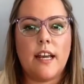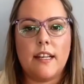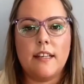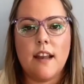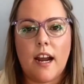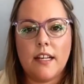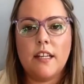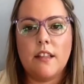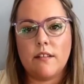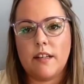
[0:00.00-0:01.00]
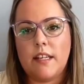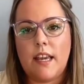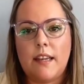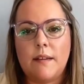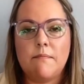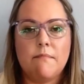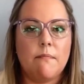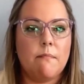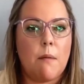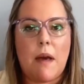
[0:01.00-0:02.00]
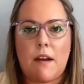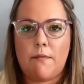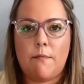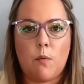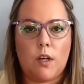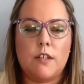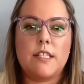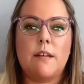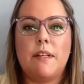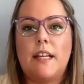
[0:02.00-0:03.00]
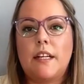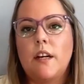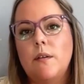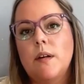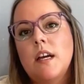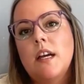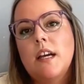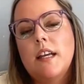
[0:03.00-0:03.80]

and 93K amount of workers have been let go